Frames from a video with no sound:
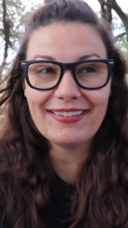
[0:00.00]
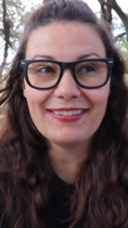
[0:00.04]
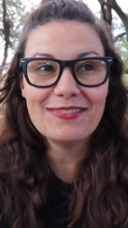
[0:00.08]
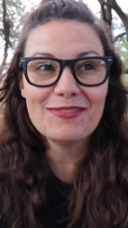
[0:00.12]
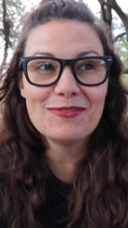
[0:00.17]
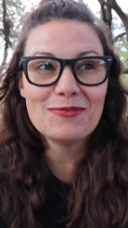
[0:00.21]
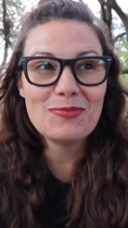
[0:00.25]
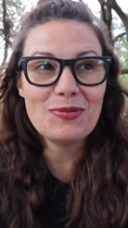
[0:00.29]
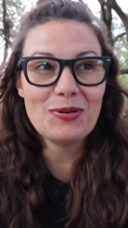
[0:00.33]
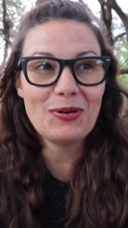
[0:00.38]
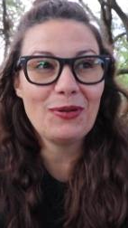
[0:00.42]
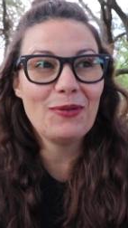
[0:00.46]

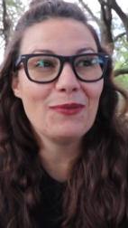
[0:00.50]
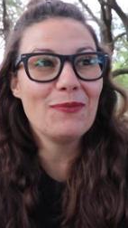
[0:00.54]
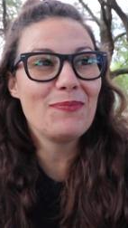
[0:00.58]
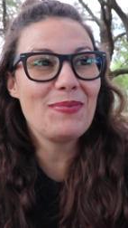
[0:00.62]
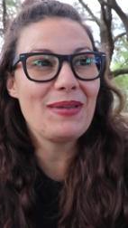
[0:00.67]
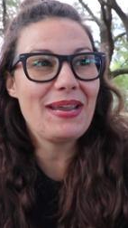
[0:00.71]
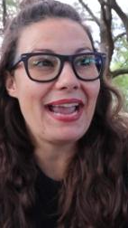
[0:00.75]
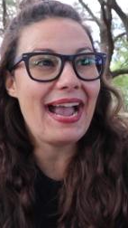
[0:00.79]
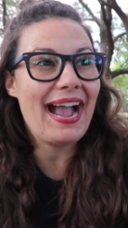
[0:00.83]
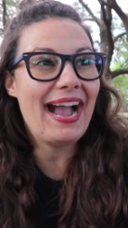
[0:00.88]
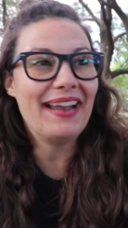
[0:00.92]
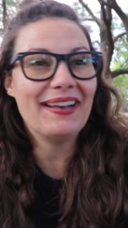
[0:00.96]
will
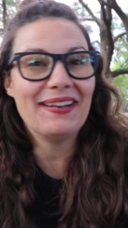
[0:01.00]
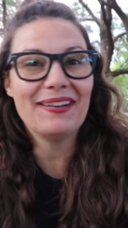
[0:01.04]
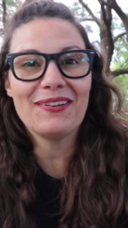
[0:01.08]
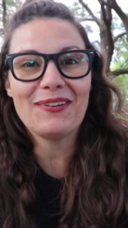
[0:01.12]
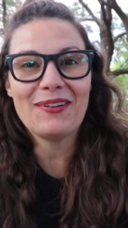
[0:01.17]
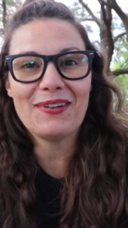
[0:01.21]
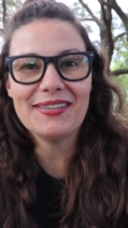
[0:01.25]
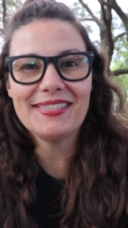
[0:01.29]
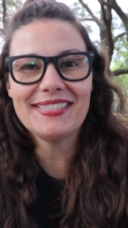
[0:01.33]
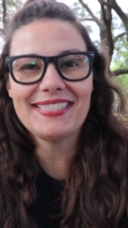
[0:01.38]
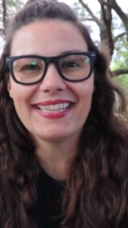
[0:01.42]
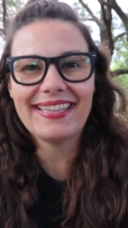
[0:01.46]
be added
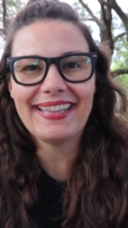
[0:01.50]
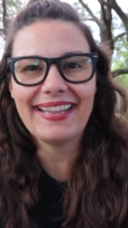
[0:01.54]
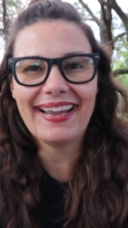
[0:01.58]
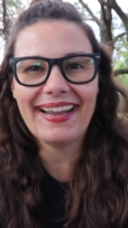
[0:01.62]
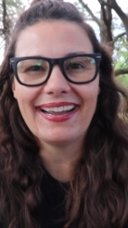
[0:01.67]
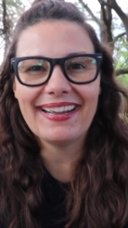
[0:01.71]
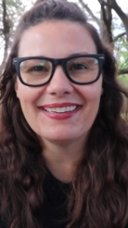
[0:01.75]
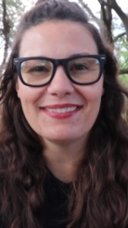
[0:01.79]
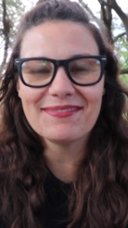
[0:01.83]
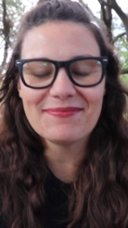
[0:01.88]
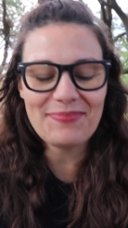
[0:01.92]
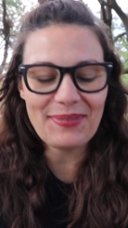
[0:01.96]
on to
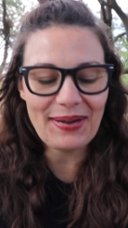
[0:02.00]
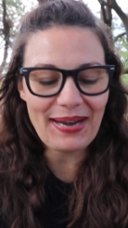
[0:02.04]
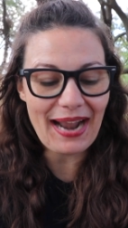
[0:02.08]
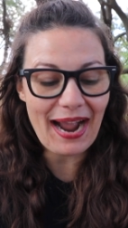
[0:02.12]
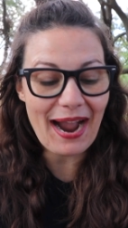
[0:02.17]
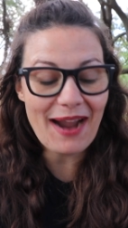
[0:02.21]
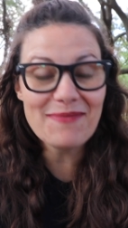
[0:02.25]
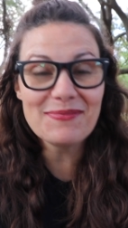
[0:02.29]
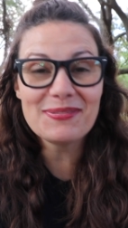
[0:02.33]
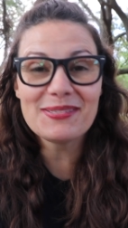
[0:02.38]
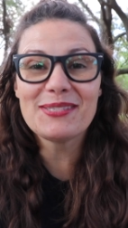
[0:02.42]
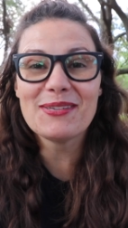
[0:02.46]
that. But
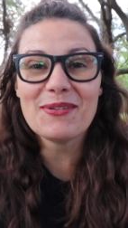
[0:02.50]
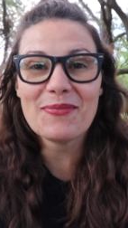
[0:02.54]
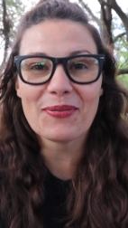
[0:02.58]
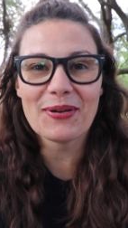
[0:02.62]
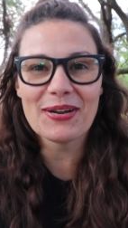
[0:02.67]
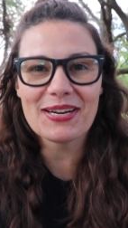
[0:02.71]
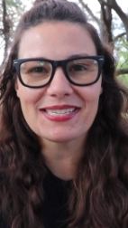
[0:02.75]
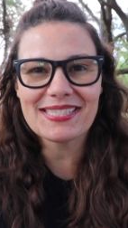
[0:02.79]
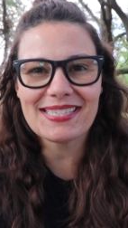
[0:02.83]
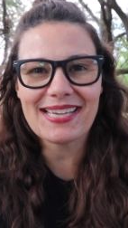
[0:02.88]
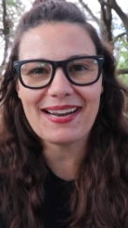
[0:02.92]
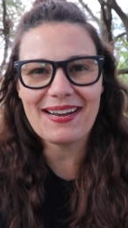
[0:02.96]
I'm super
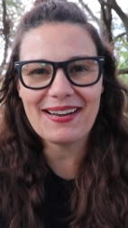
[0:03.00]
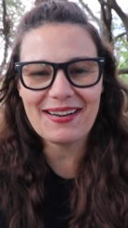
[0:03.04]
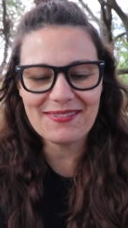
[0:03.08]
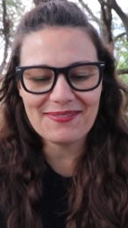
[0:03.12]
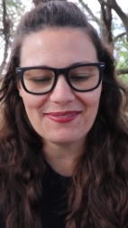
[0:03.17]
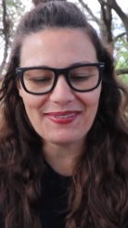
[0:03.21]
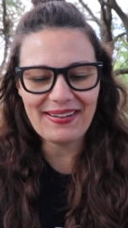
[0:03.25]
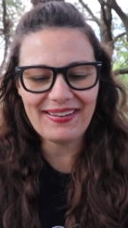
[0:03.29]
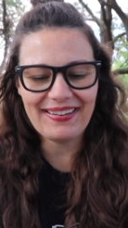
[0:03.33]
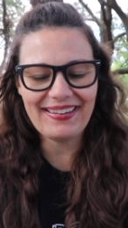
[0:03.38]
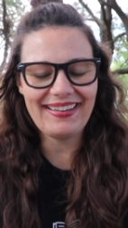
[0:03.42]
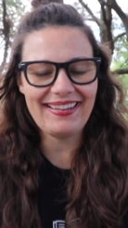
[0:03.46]
excited
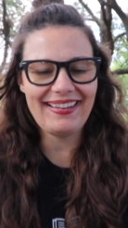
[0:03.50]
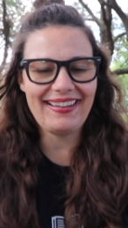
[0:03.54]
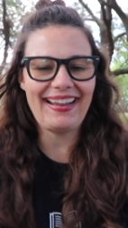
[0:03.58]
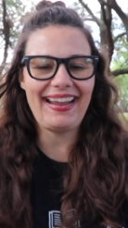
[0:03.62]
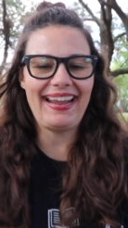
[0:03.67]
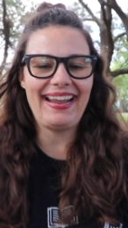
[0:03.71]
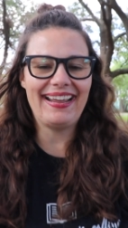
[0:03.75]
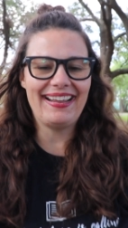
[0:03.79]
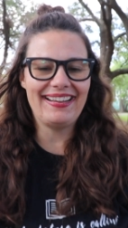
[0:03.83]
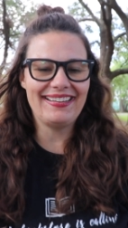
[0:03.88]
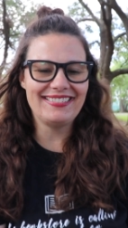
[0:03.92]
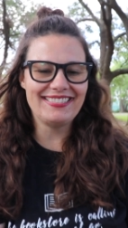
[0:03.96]
about it,
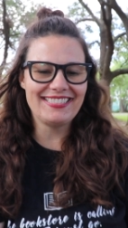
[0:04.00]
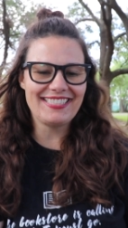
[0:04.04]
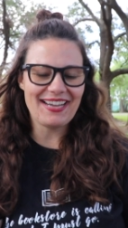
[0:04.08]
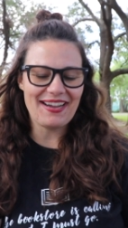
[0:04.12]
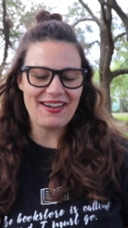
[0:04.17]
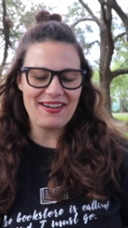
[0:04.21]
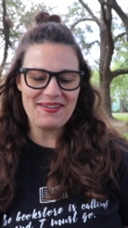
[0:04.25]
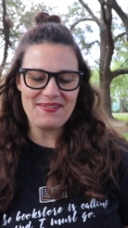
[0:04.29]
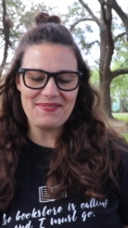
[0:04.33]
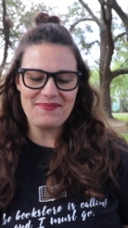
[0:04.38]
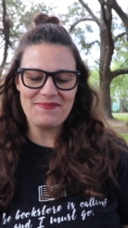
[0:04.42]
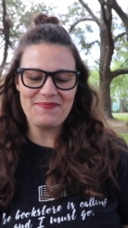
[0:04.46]
and
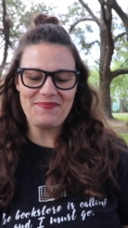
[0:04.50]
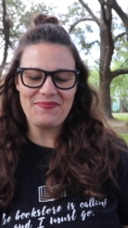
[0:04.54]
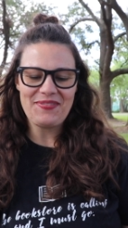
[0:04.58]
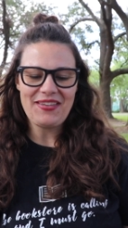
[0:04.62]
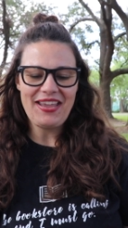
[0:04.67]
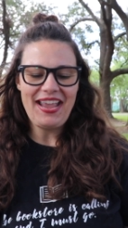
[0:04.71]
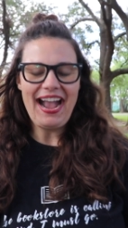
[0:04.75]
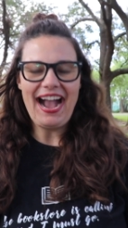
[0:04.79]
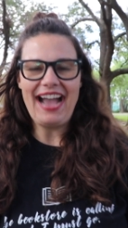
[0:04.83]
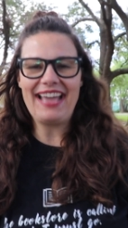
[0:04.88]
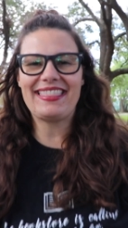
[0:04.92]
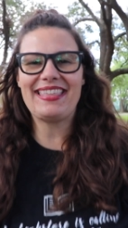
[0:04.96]
um,
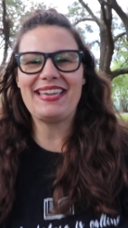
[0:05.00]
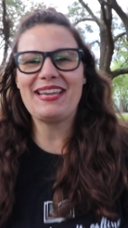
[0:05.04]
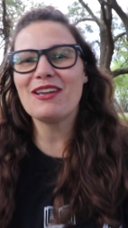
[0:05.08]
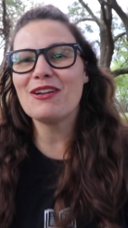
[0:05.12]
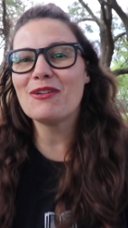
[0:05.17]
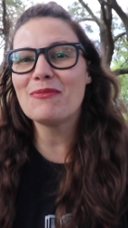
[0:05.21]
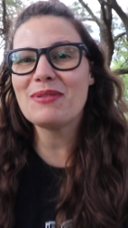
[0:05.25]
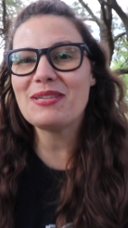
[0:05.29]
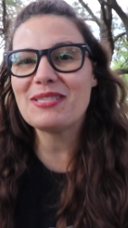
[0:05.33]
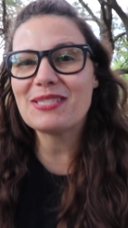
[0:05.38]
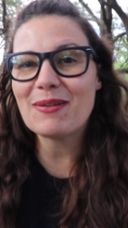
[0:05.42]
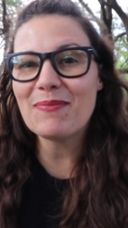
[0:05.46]
I think
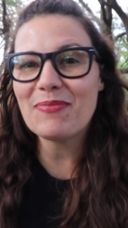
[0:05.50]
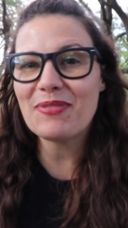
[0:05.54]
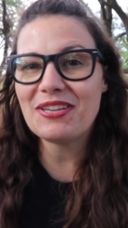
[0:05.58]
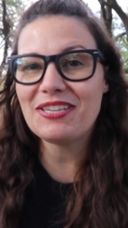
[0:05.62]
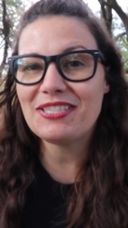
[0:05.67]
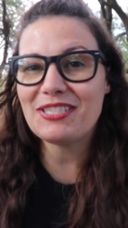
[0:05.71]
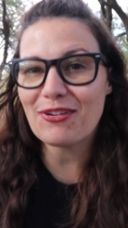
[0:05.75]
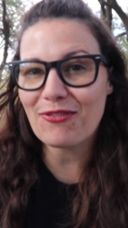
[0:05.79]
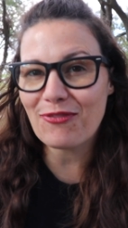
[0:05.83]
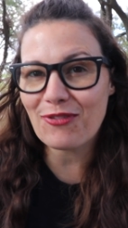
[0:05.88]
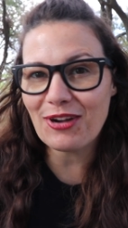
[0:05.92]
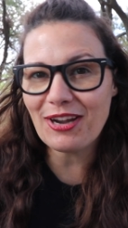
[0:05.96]
it'll be something
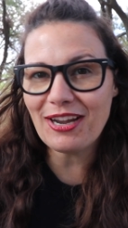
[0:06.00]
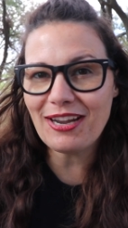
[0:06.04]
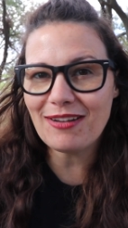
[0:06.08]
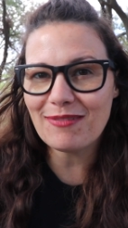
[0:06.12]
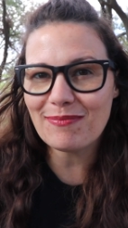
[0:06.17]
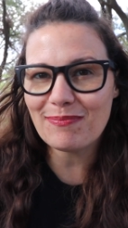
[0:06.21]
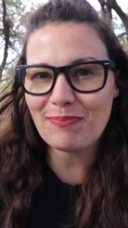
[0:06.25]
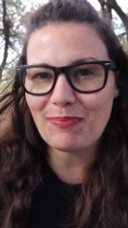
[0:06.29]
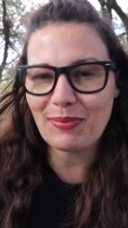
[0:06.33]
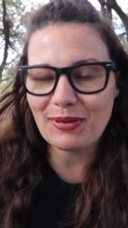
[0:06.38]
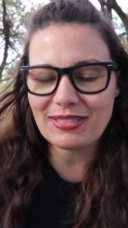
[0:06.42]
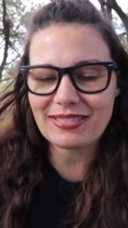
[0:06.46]

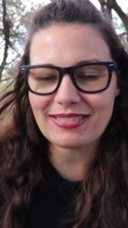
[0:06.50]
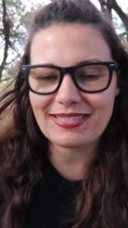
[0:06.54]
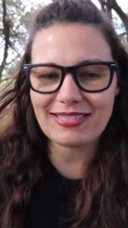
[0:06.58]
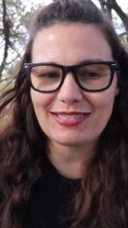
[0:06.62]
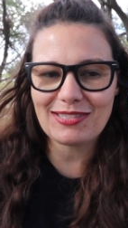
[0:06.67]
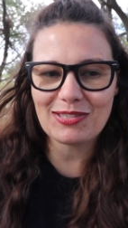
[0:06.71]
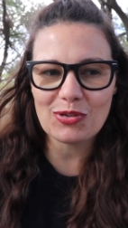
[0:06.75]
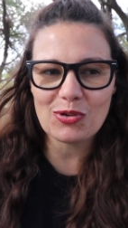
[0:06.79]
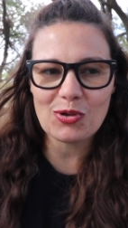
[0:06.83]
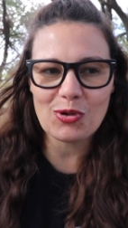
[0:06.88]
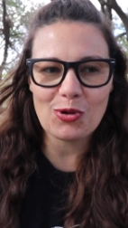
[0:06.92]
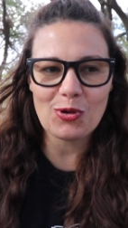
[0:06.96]
different but
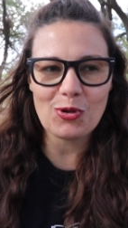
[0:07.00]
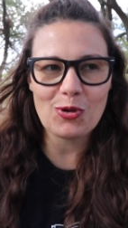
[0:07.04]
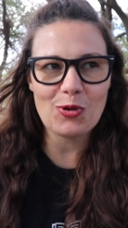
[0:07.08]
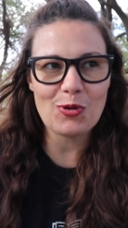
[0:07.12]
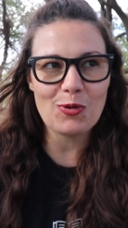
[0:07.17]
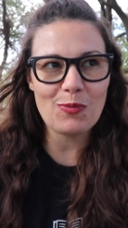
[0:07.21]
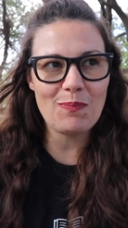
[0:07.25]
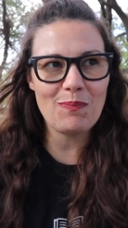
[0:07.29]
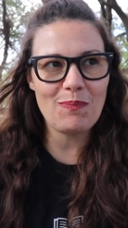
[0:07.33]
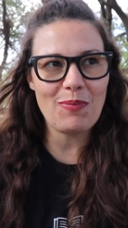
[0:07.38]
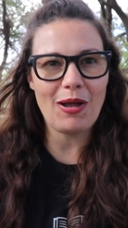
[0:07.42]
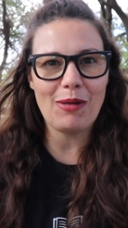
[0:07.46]

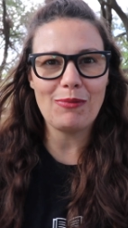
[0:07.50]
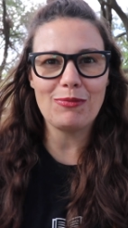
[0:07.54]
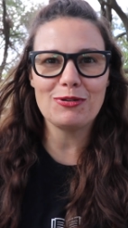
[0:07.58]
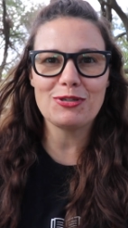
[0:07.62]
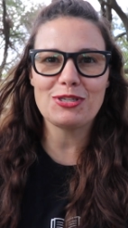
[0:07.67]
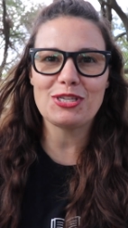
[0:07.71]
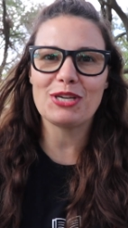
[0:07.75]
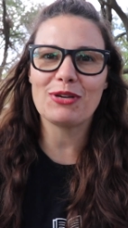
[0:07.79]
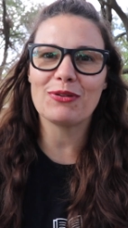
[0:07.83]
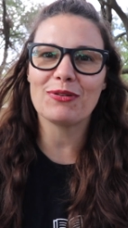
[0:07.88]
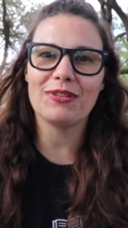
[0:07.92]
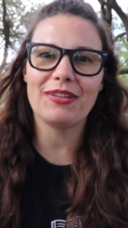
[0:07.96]
still
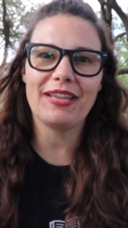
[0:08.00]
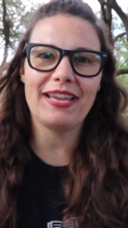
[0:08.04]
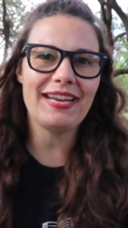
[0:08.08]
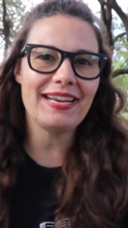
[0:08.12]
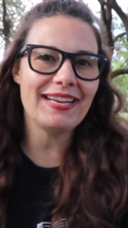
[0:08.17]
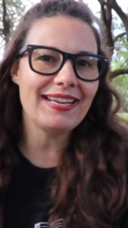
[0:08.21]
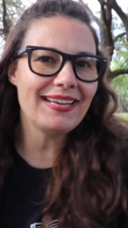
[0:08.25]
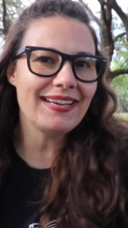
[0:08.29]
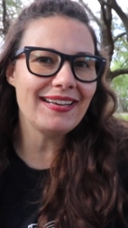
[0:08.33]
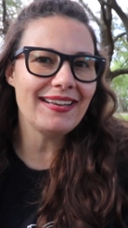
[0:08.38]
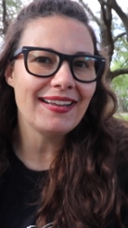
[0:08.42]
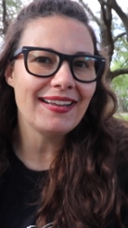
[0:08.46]
publishing related.